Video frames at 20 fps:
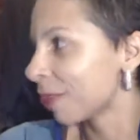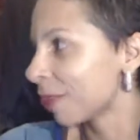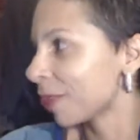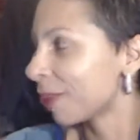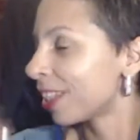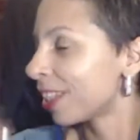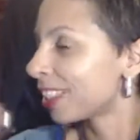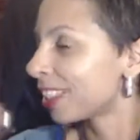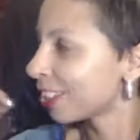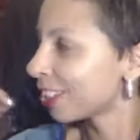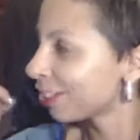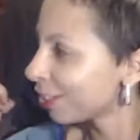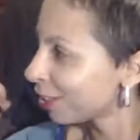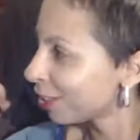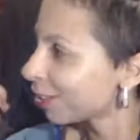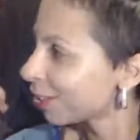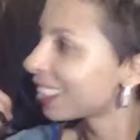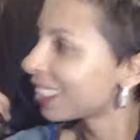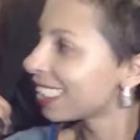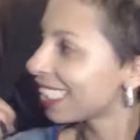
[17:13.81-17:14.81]
Whereas you
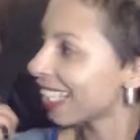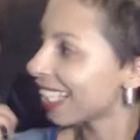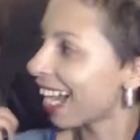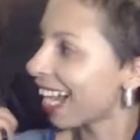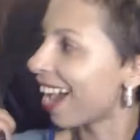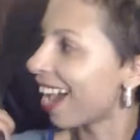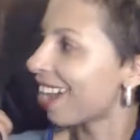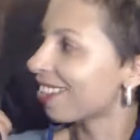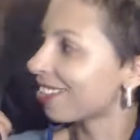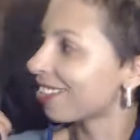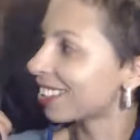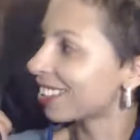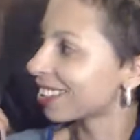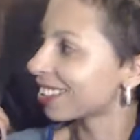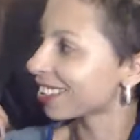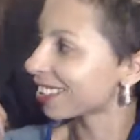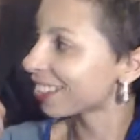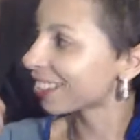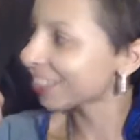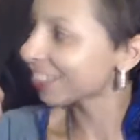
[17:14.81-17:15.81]
use TI, which is
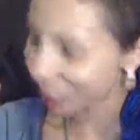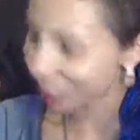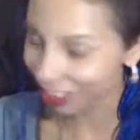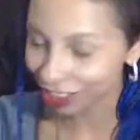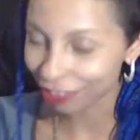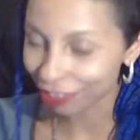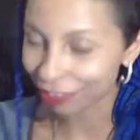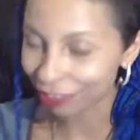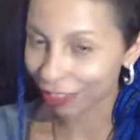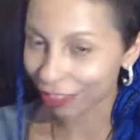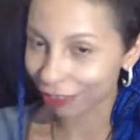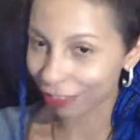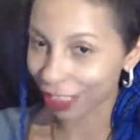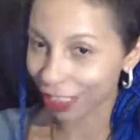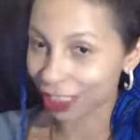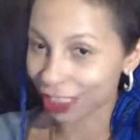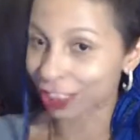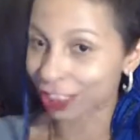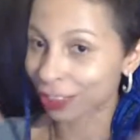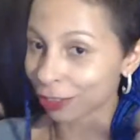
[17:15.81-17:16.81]
also an introverted
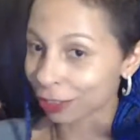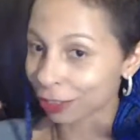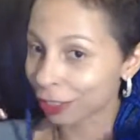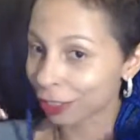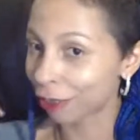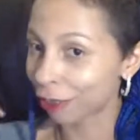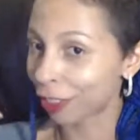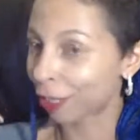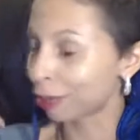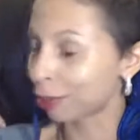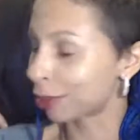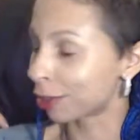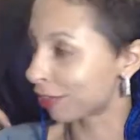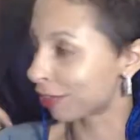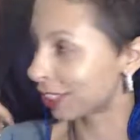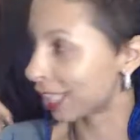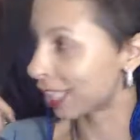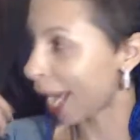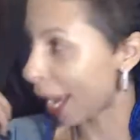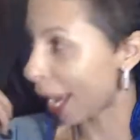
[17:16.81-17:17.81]
function. It's also developed over
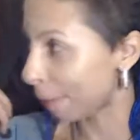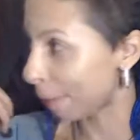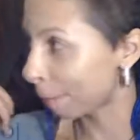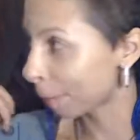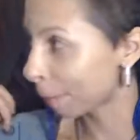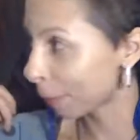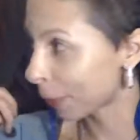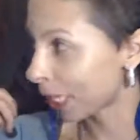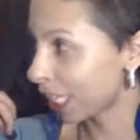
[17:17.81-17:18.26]
time.